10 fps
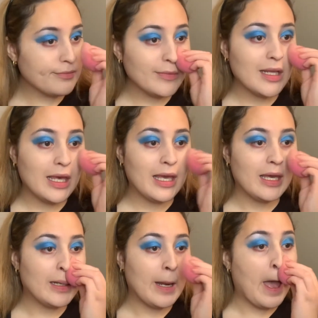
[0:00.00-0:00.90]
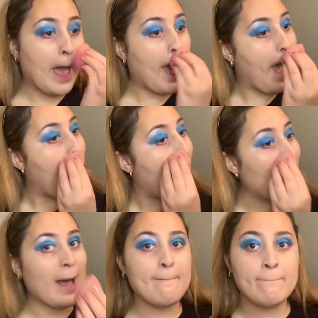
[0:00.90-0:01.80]
and I
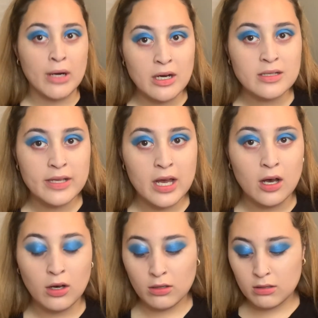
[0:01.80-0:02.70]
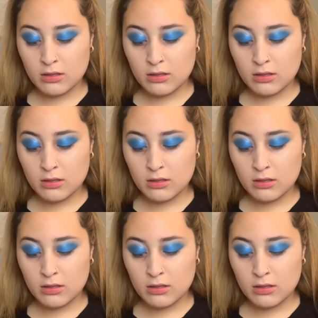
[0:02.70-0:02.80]
got burnt as hell,